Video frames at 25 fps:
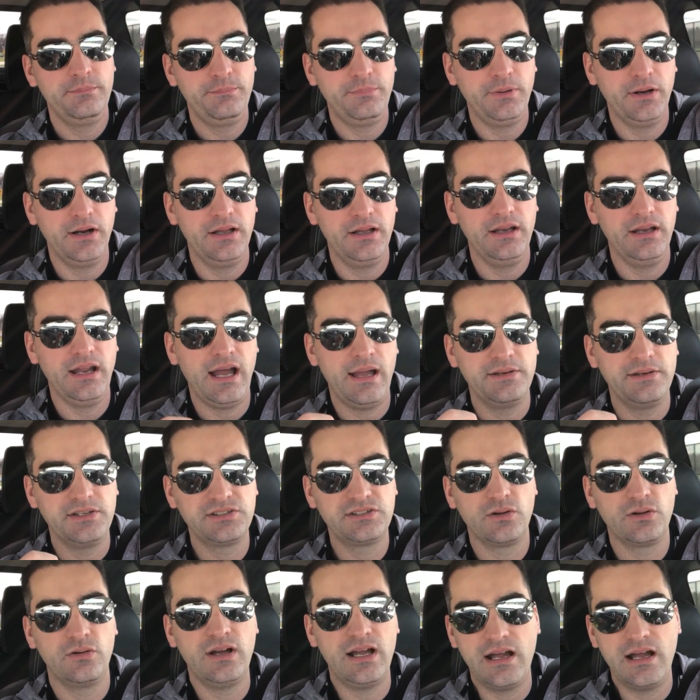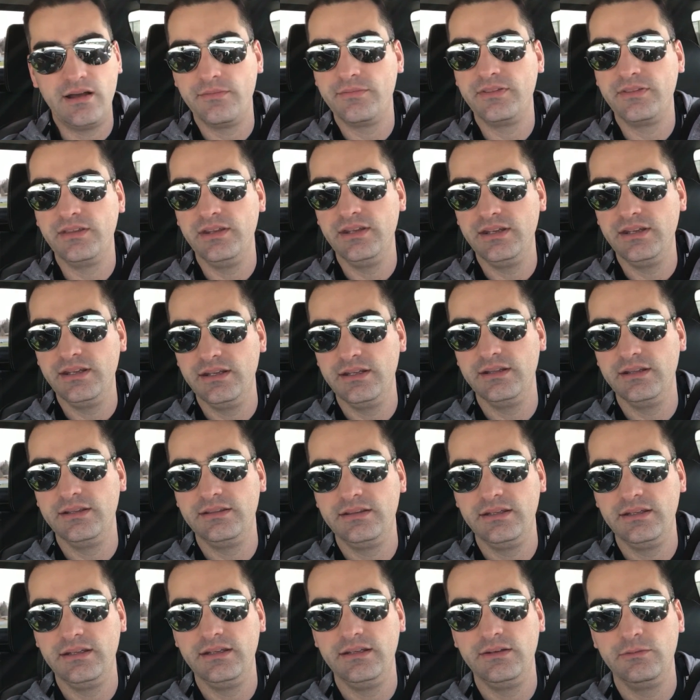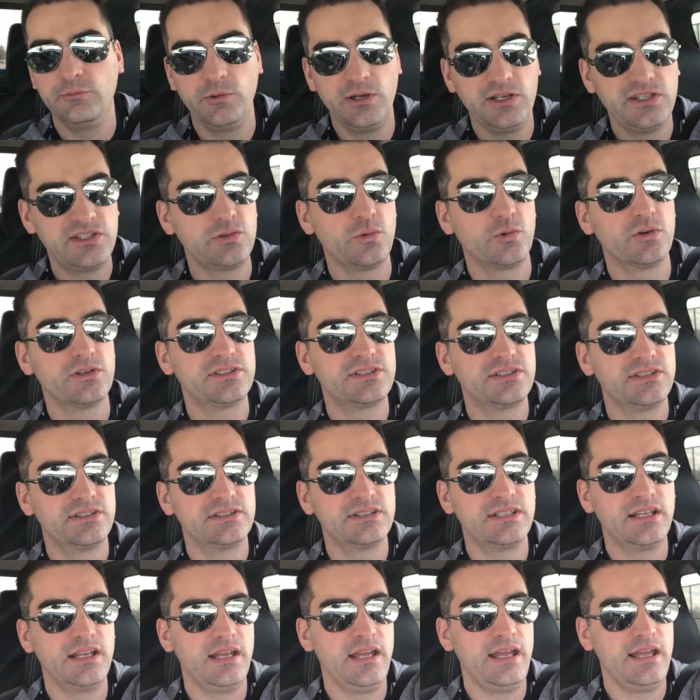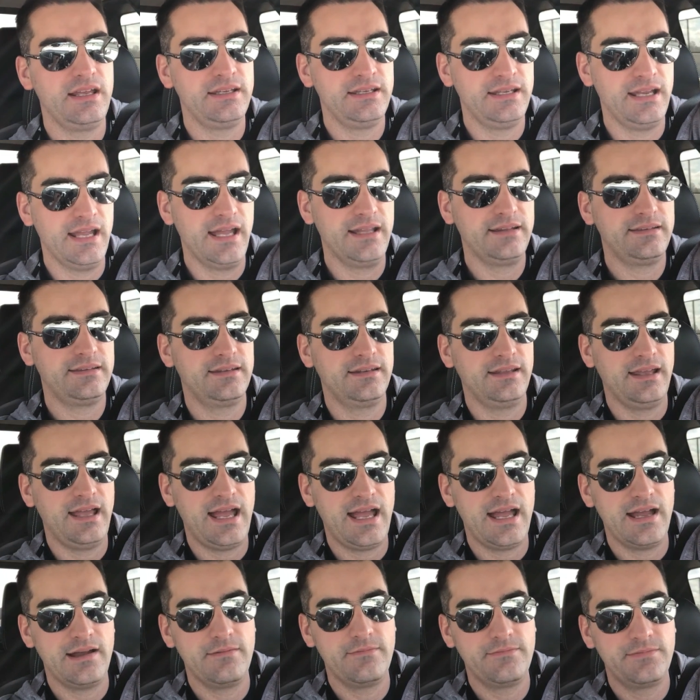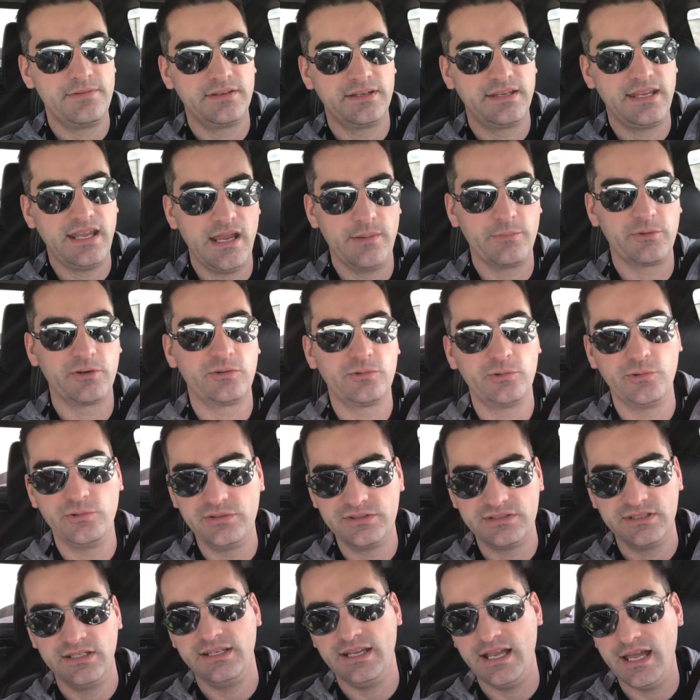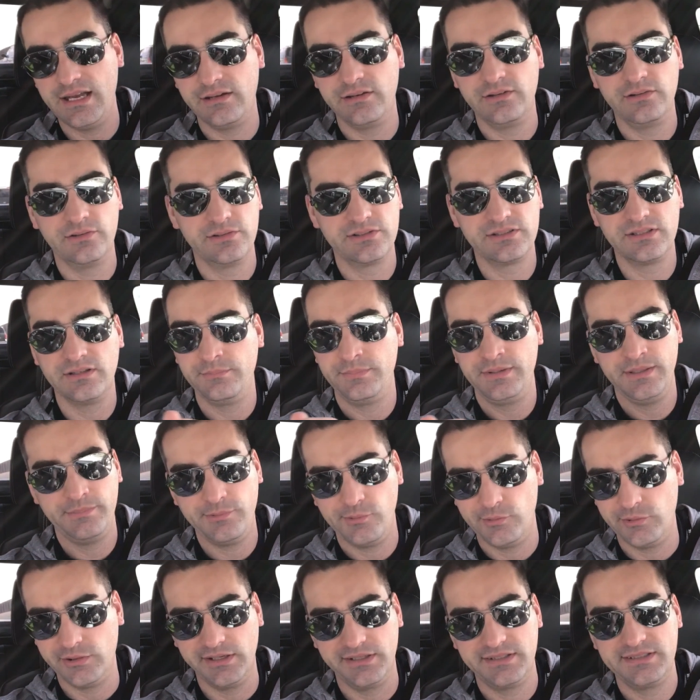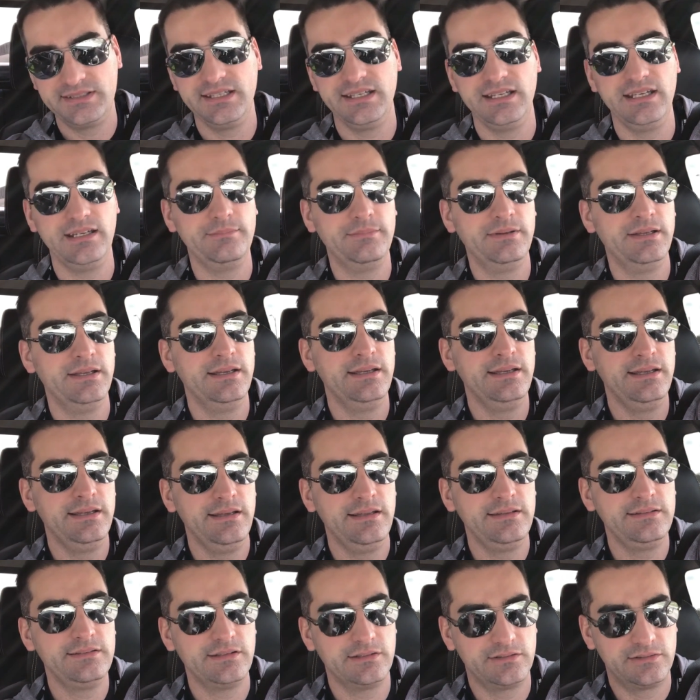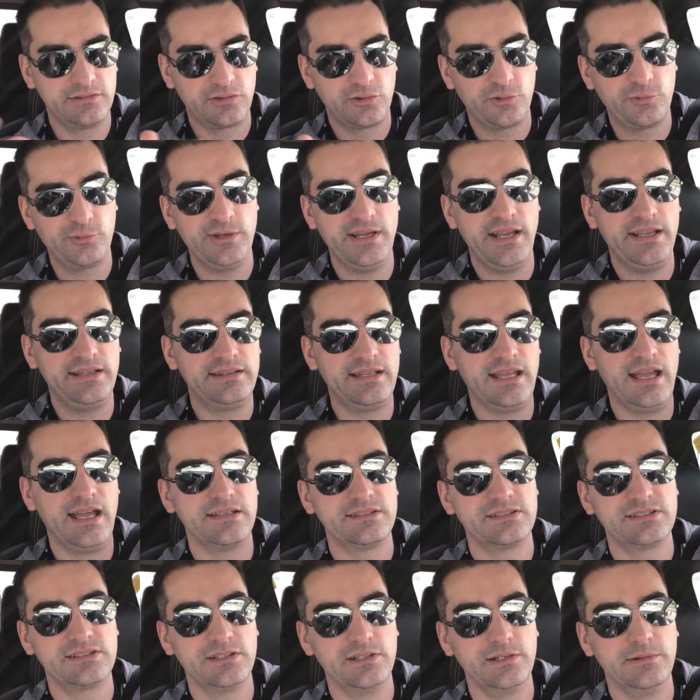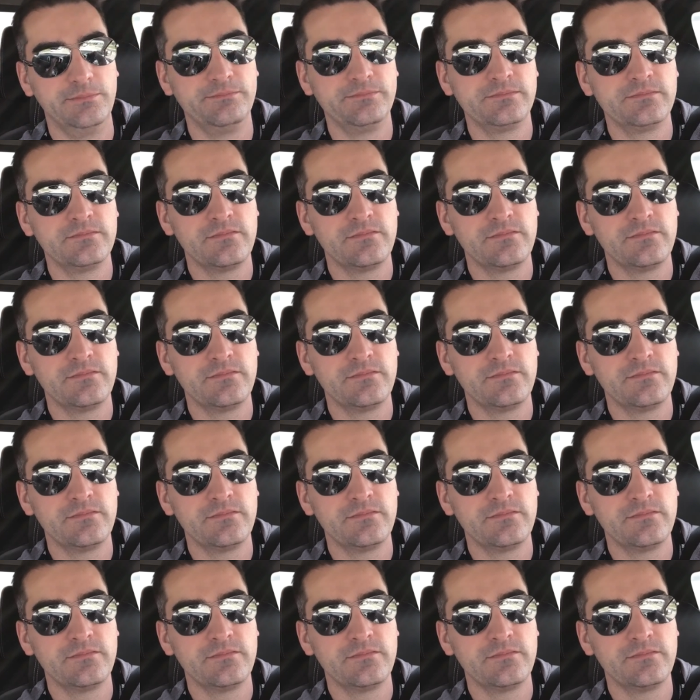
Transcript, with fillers: But I just don't have the the resources yet to have the camera crews and the editors and the people on the team to, to create that. So